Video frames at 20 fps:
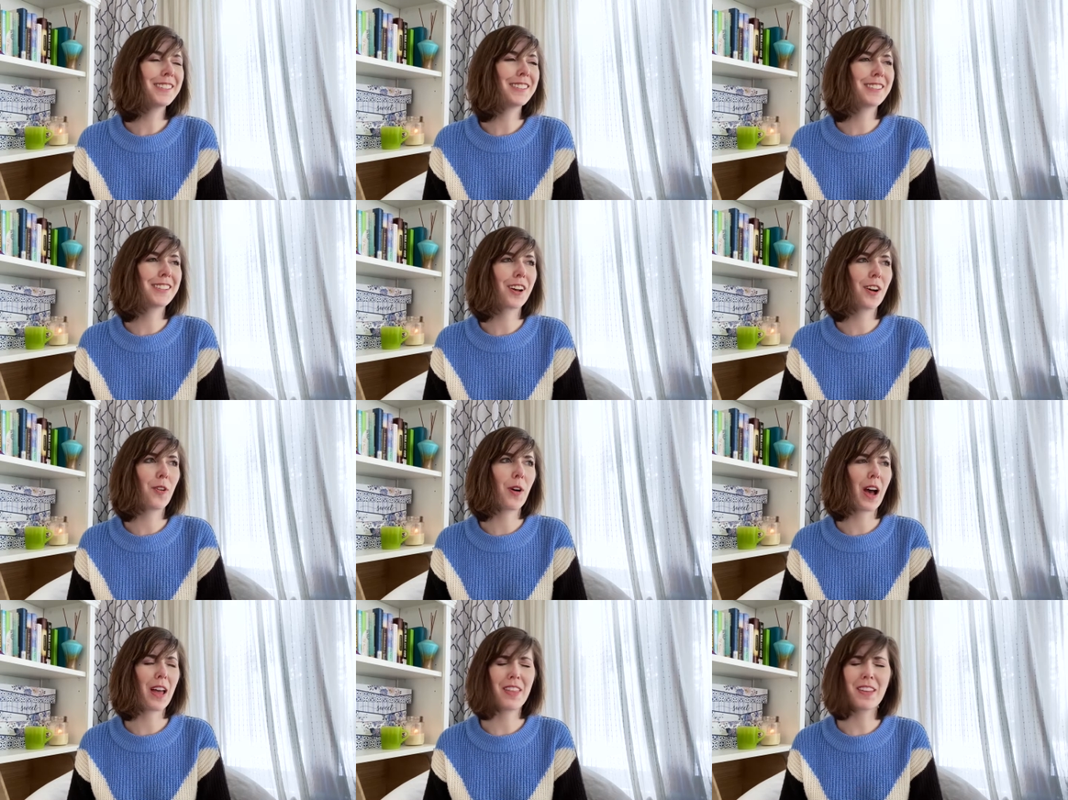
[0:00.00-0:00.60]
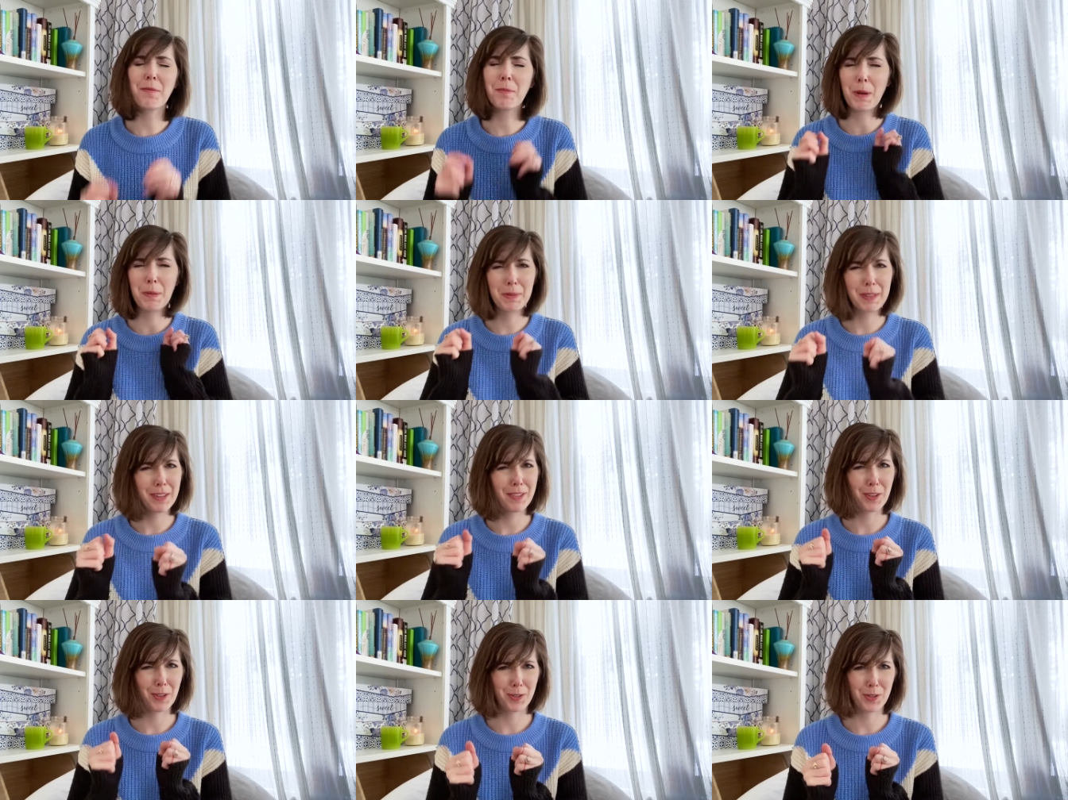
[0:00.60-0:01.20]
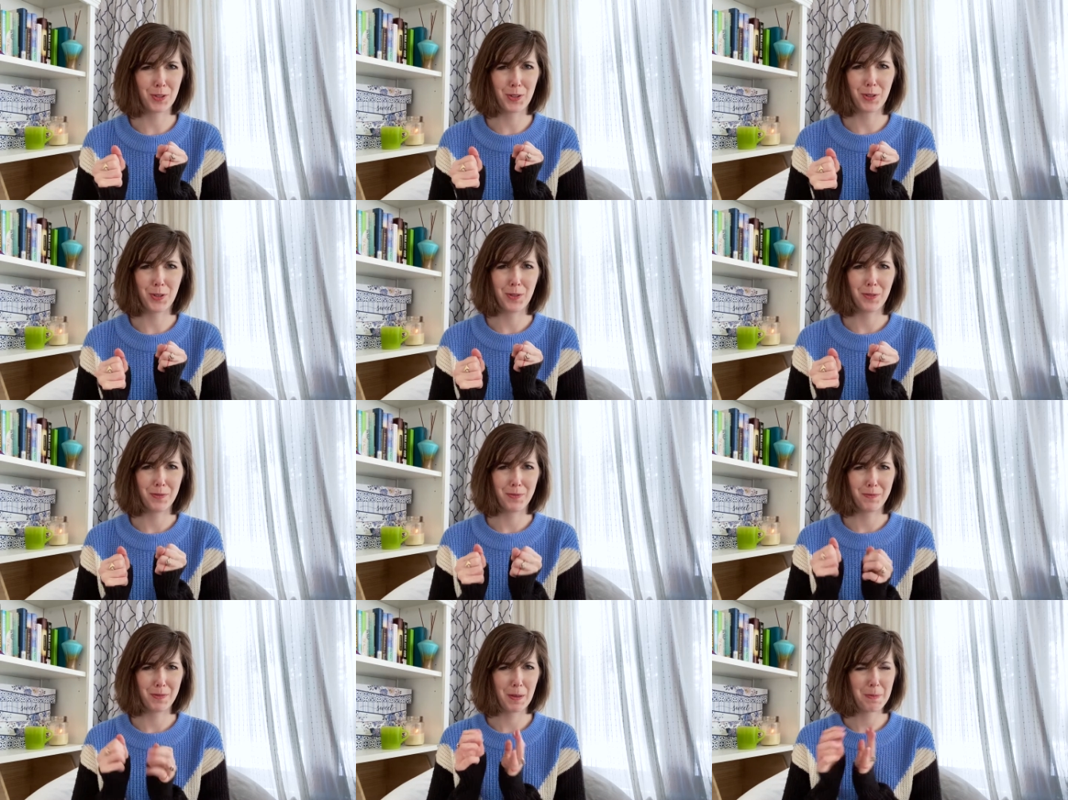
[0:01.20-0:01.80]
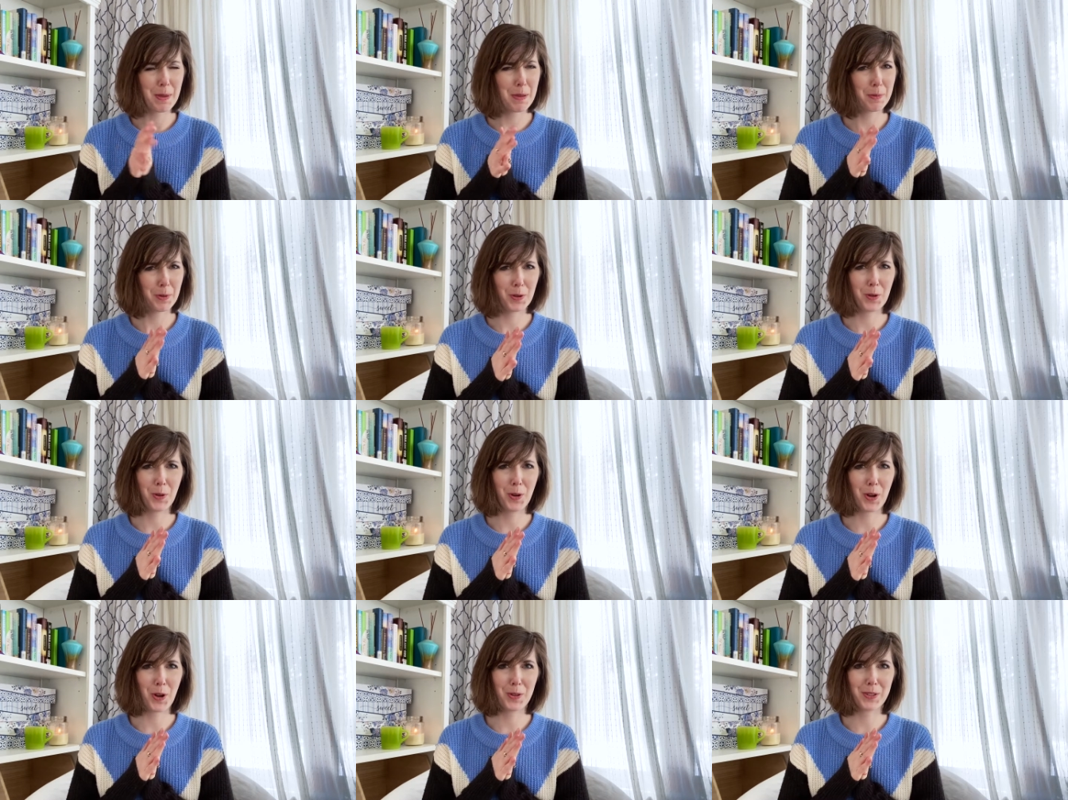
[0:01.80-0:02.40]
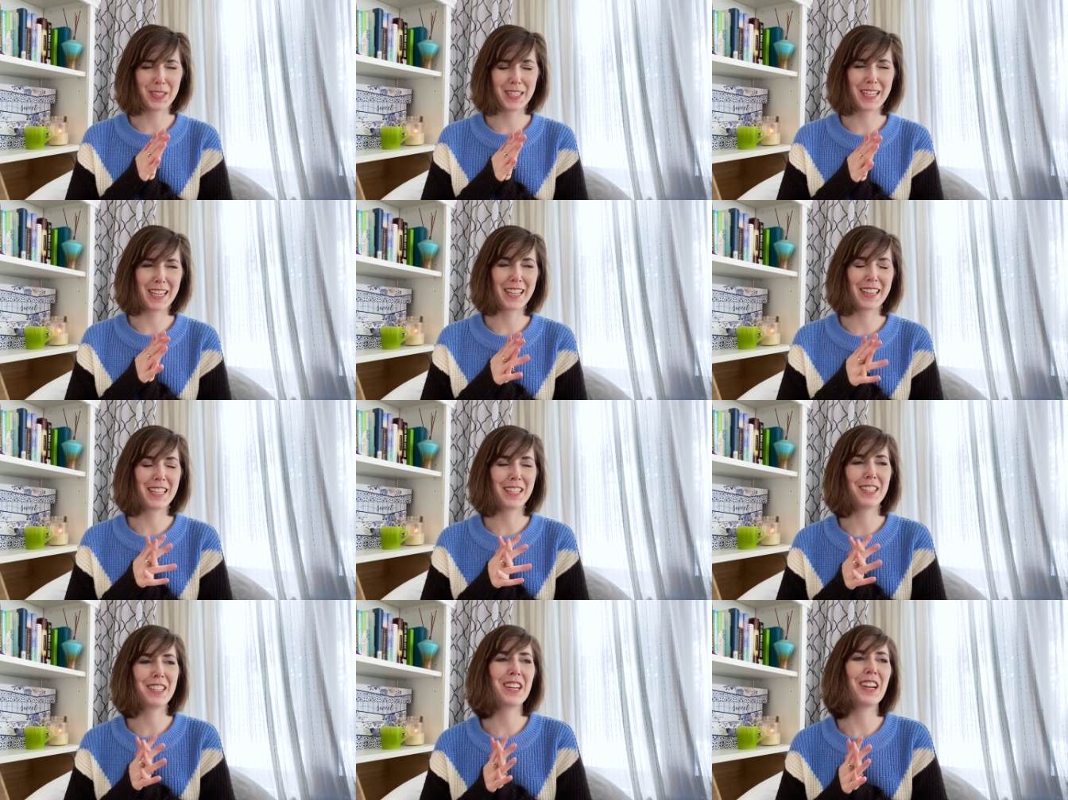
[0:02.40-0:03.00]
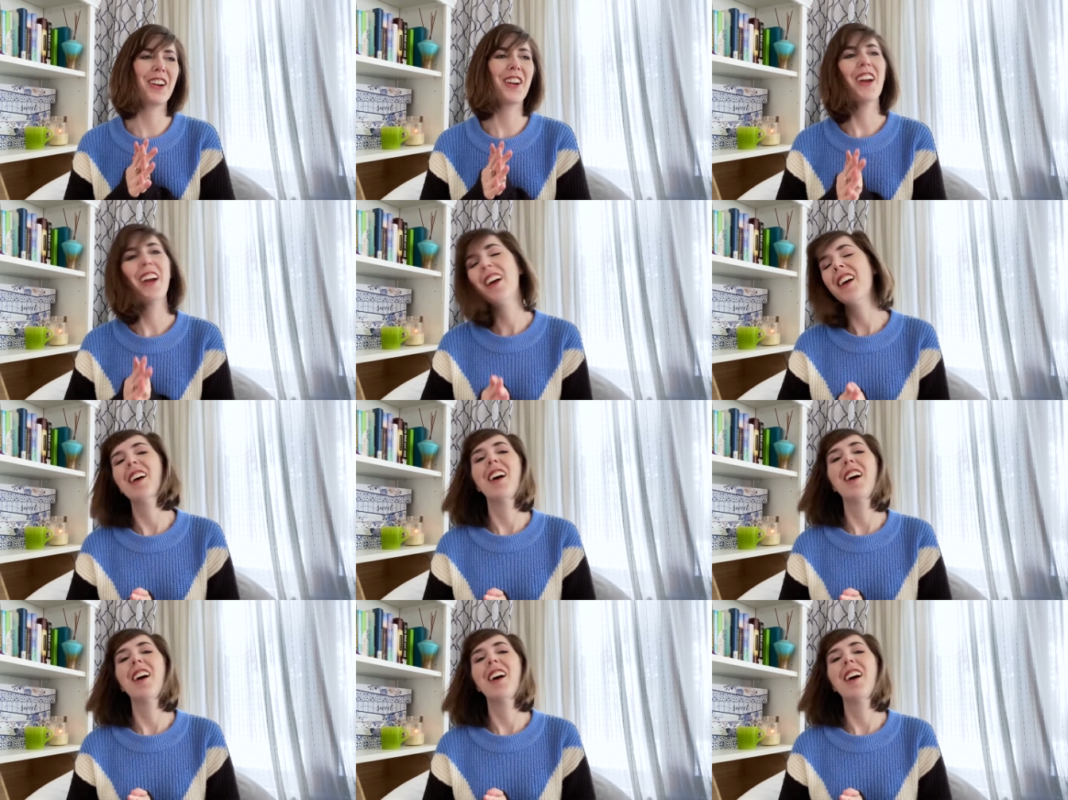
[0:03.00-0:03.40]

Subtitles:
So I believe those are the people who are hosting it this year.